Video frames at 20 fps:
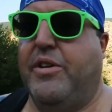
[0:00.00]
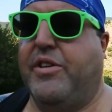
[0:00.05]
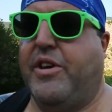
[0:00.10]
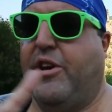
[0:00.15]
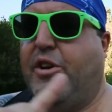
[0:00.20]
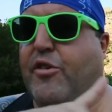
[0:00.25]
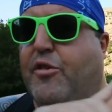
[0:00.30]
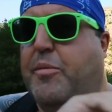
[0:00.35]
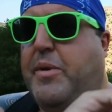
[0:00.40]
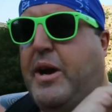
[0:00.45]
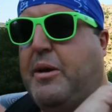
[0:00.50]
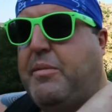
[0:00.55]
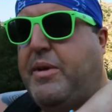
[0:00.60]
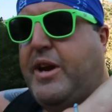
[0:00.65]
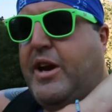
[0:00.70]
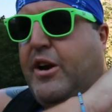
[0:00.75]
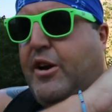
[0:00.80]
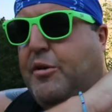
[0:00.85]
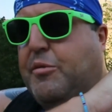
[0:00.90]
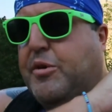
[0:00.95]
it's cutting over behind me
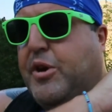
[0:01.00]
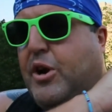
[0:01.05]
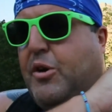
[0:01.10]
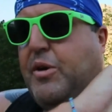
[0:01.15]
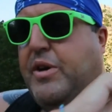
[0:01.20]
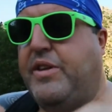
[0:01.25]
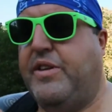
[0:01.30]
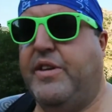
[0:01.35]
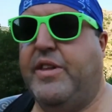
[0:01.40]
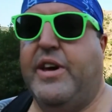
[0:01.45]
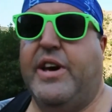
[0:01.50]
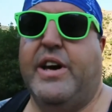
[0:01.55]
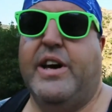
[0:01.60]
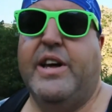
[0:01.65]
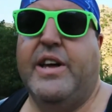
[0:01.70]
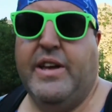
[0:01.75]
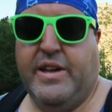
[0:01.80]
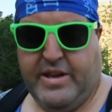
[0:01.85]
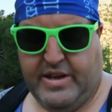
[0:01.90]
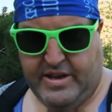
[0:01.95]
here, you would go into the
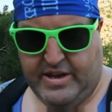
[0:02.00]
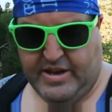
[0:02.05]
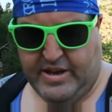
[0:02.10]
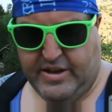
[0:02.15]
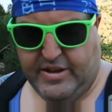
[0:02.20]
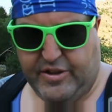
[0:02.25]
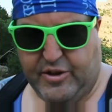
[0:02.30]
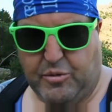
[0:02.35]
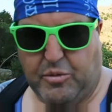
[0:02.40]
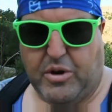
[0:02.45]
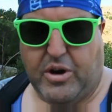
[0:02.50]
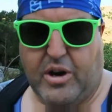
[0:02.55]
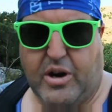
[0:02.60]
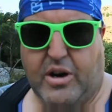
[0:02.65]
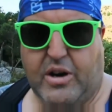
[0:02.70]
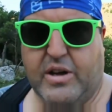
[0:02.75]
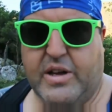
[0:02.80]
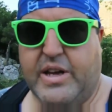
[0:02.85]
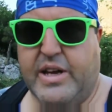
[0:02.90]
wall